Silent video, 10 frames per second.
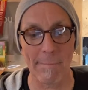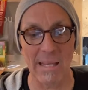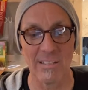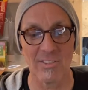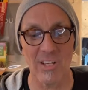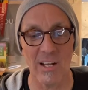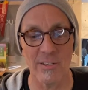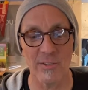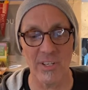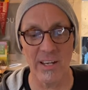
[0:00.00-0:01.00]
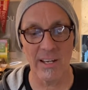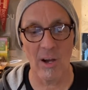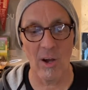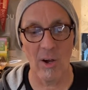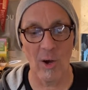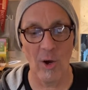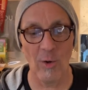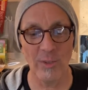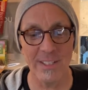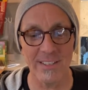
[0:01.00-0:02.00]
Scott, you're saying
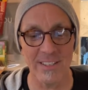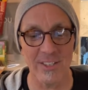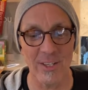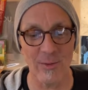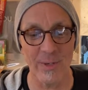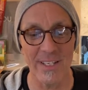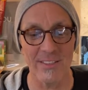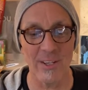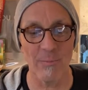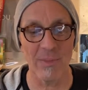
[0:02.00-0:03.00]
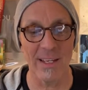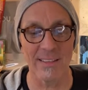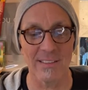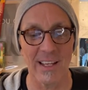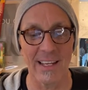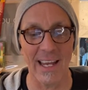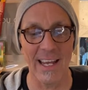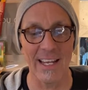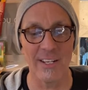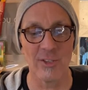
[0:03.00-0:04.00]
only 63. Some things like
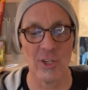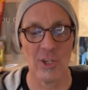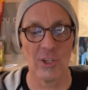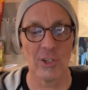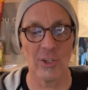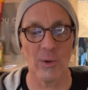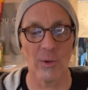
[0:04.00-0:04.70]
age, you don't want to